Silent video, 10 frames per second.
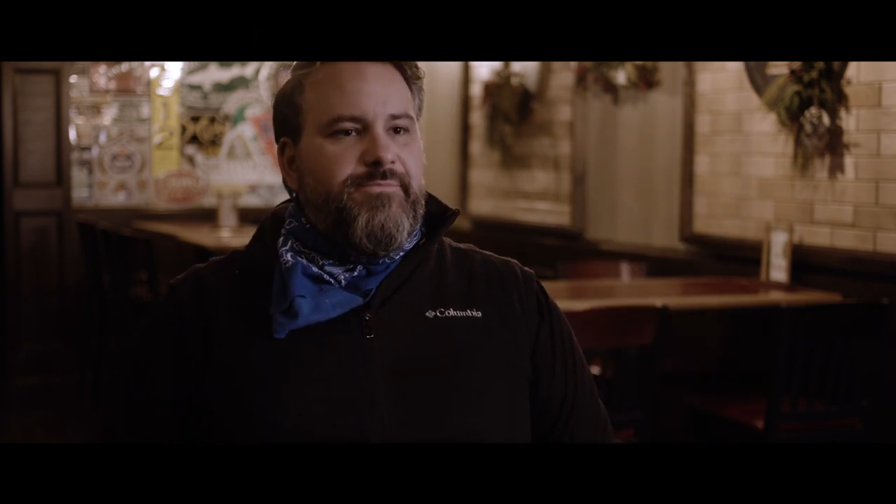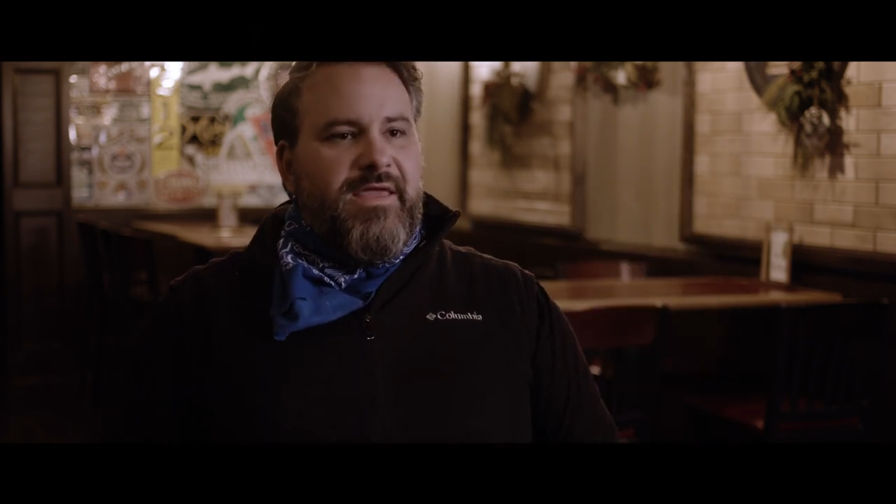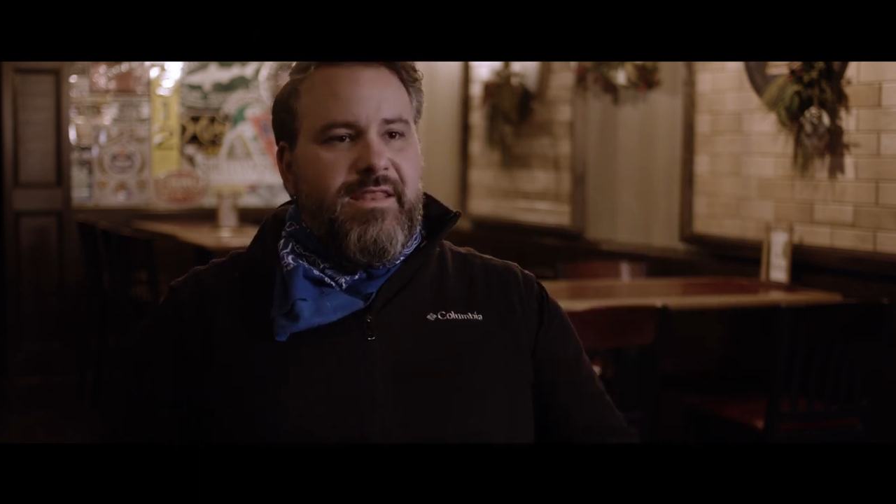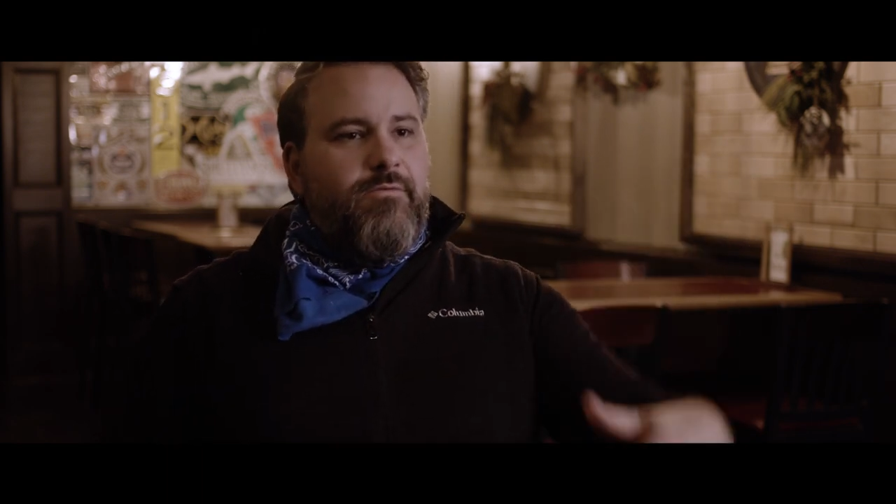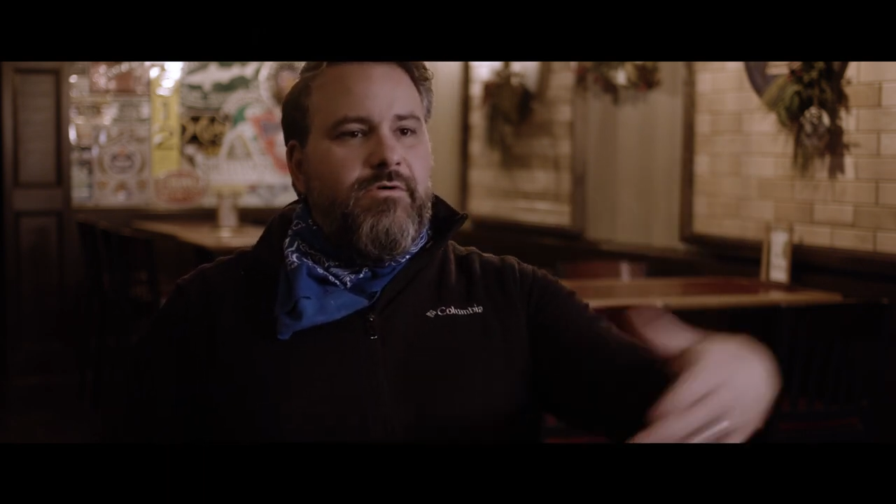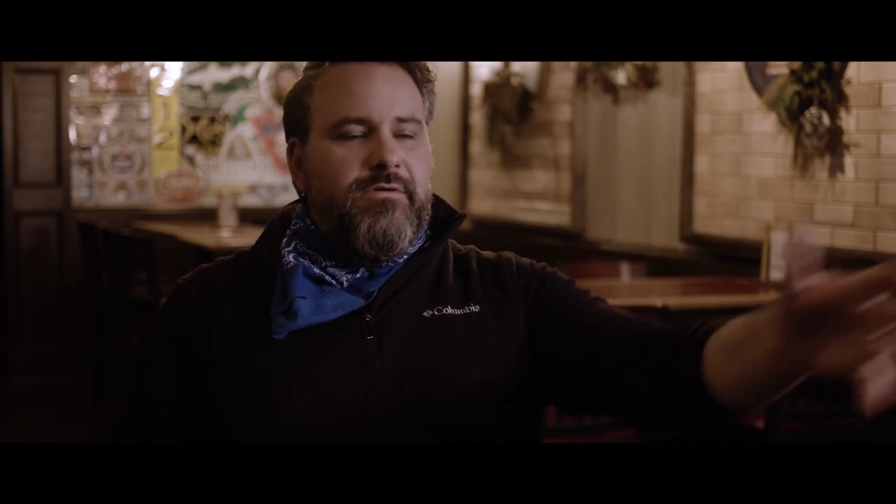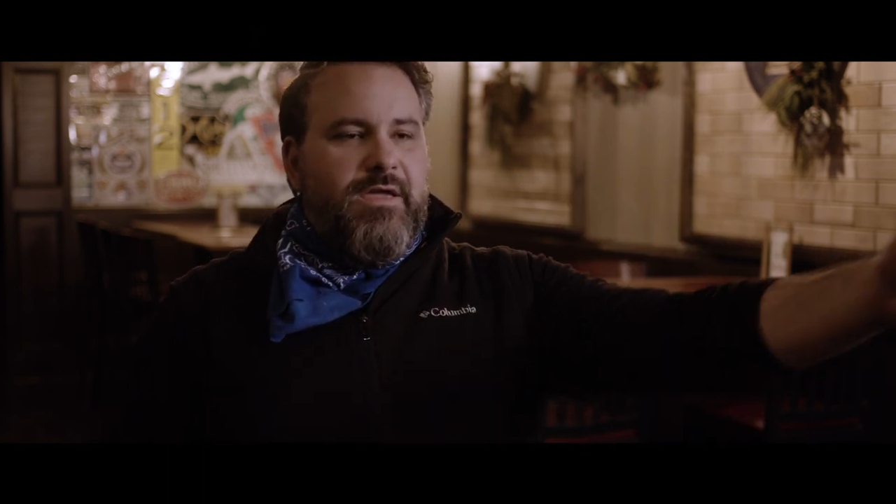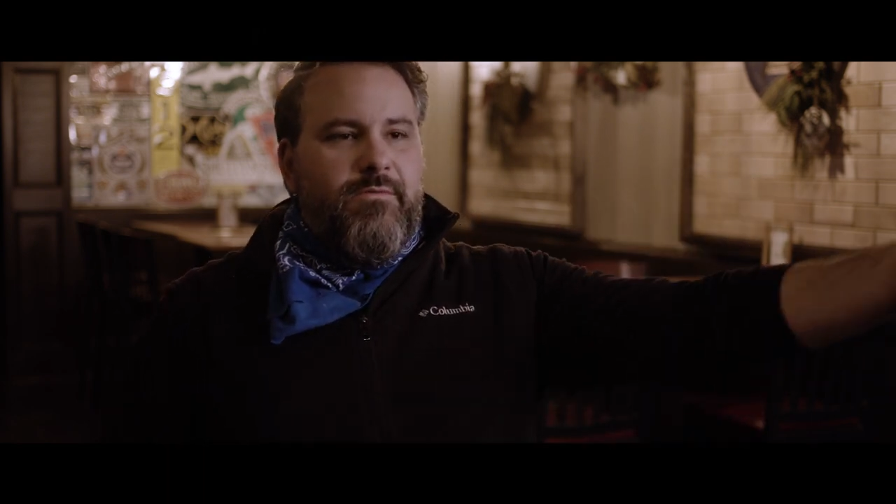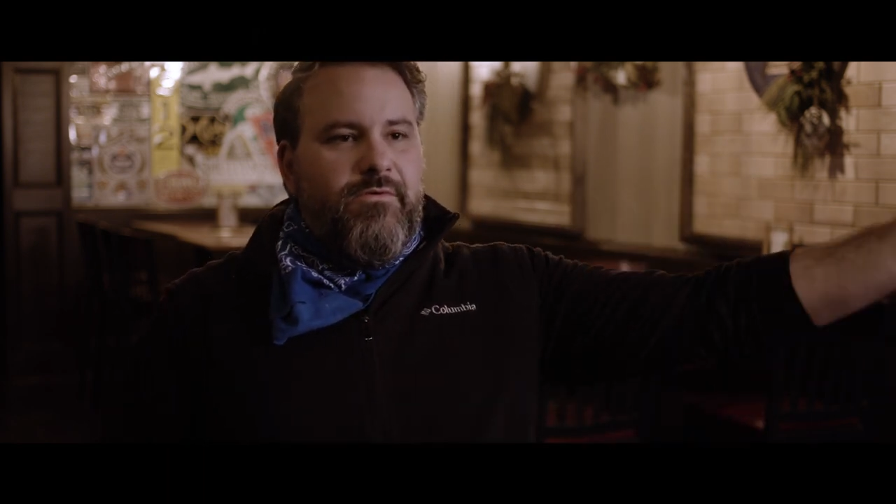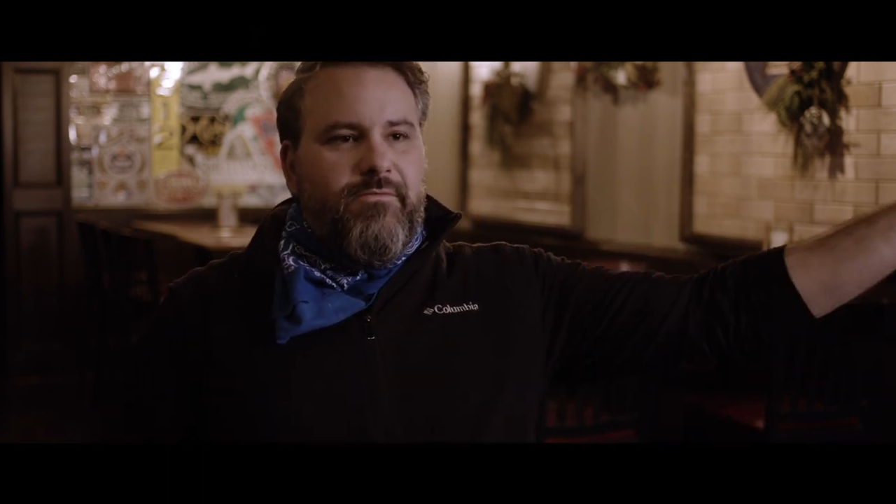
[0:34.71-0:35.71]
and it
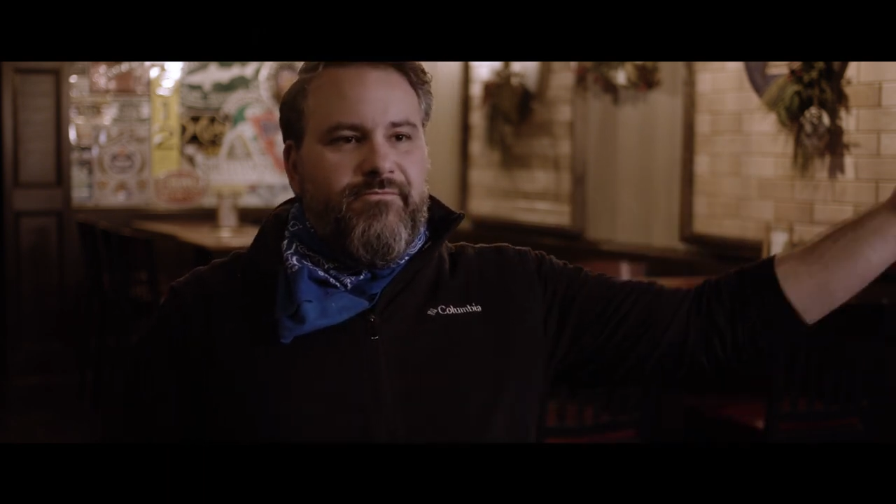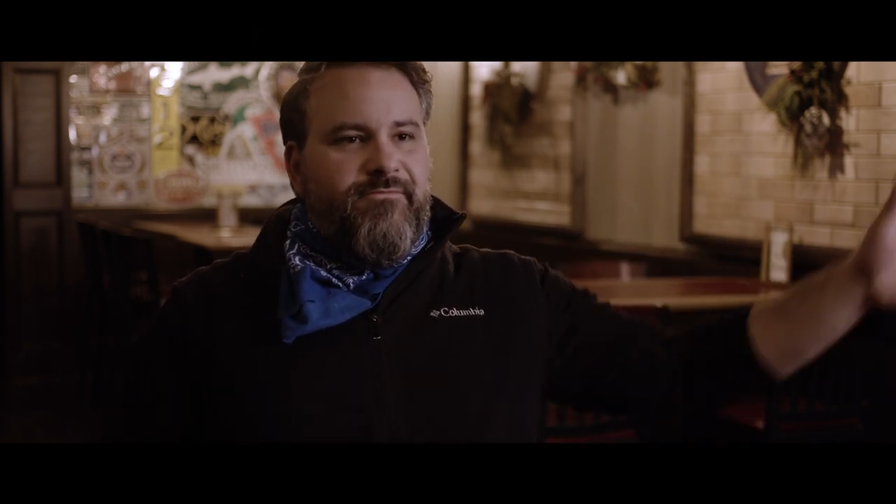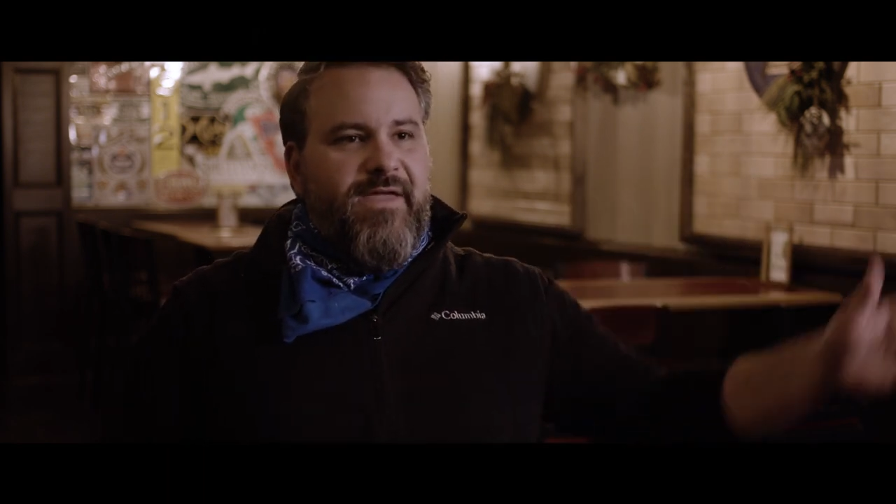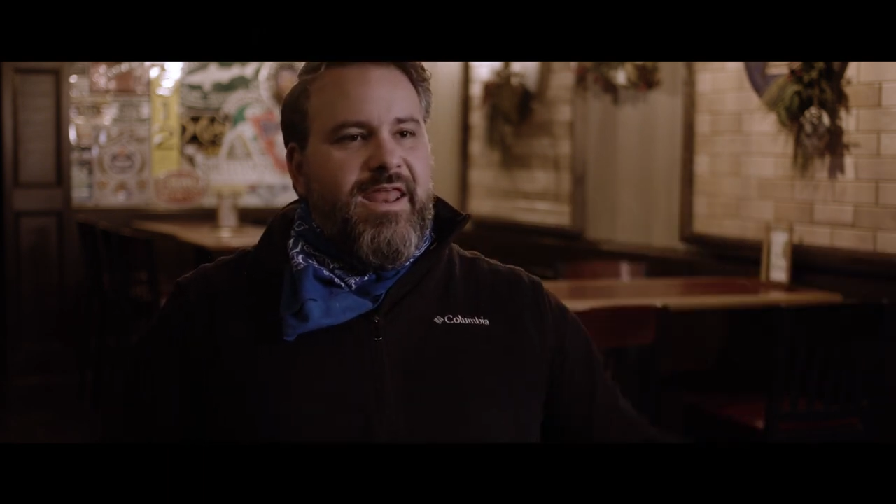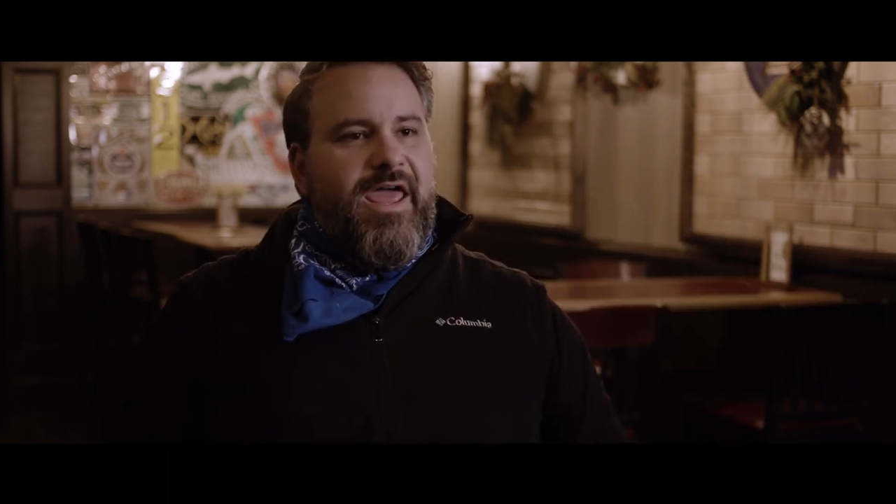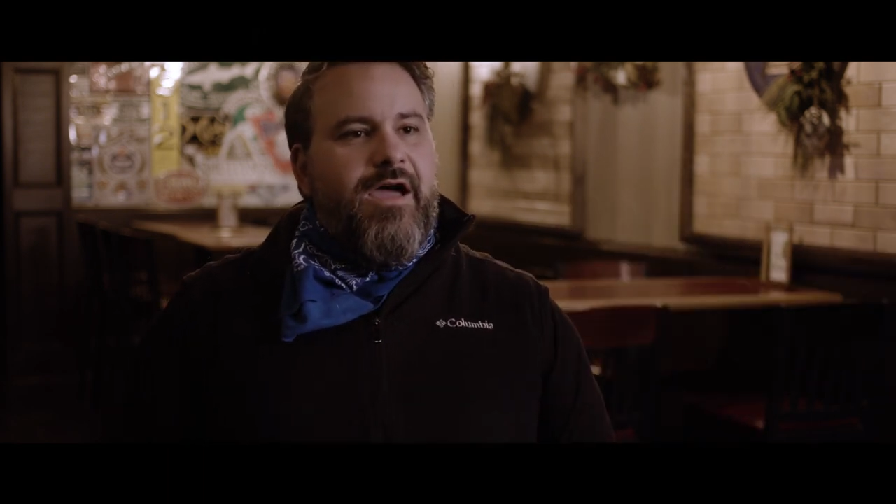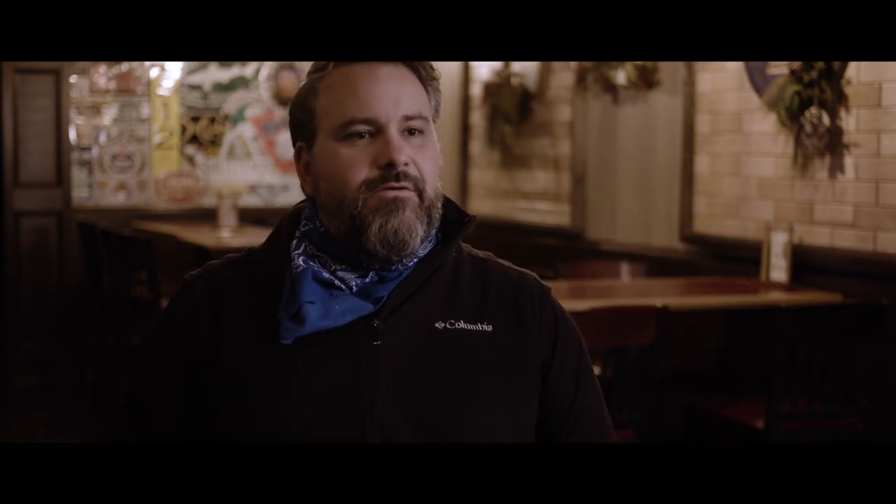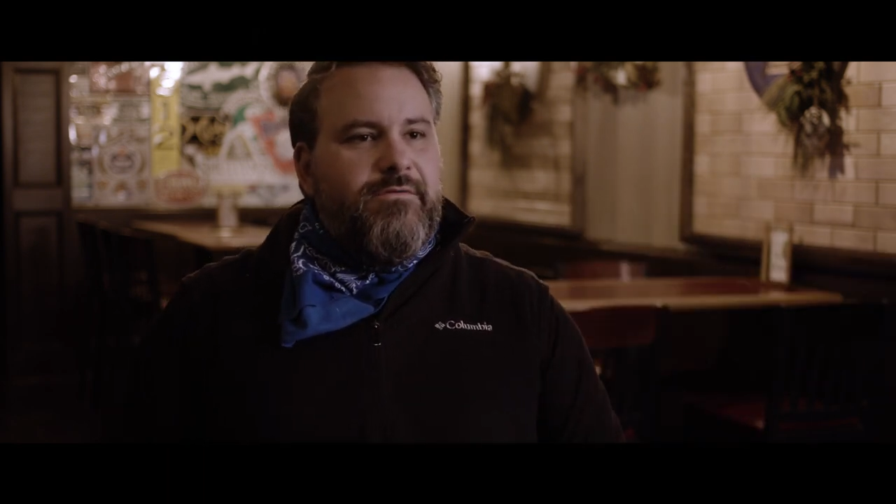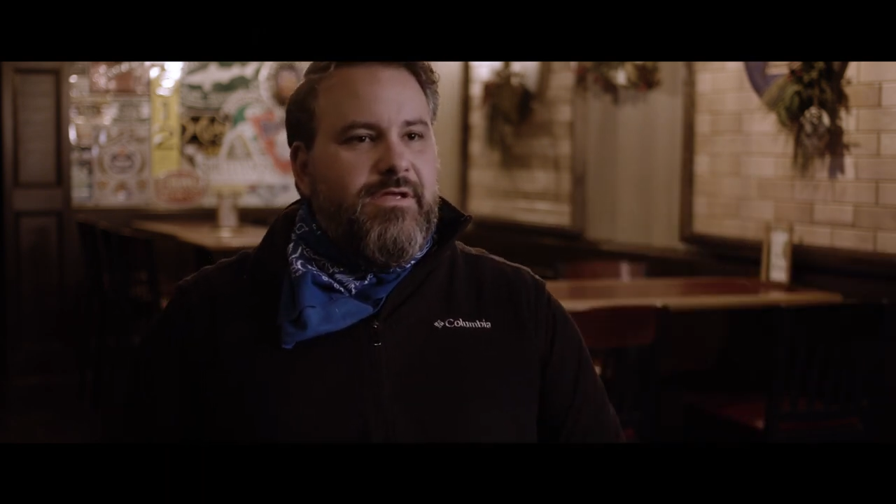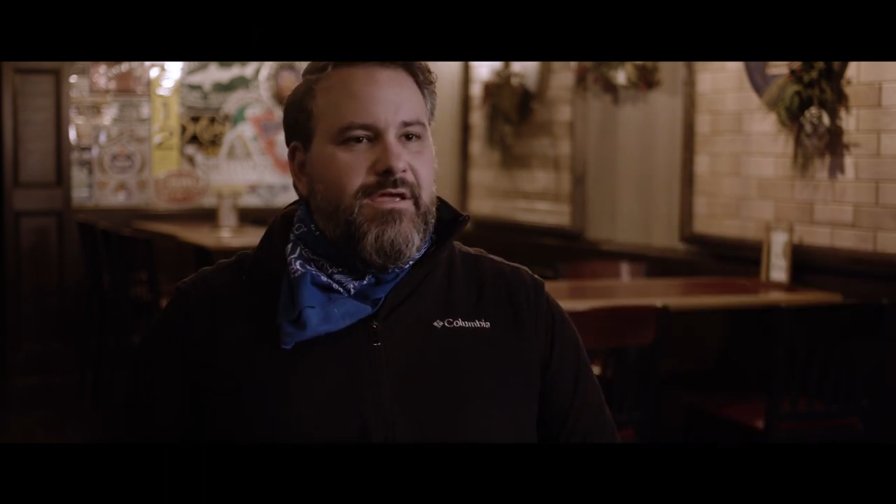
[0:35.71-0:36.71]
will fan
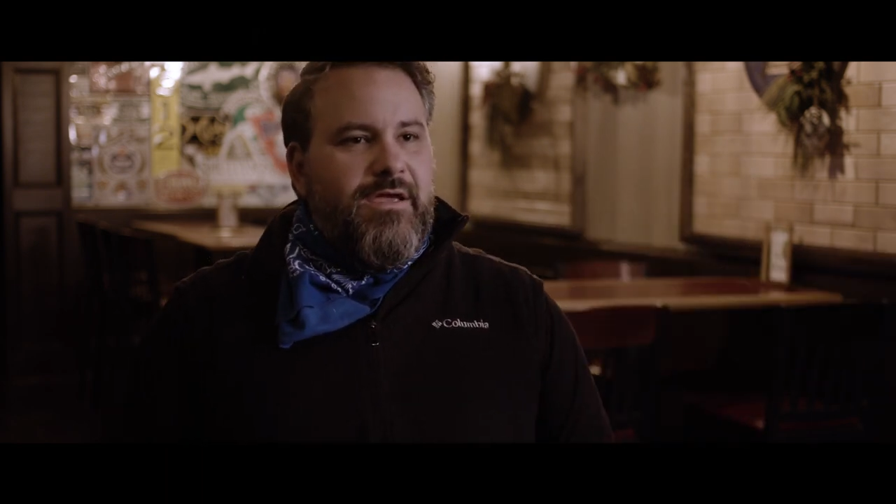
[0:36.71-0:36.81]
out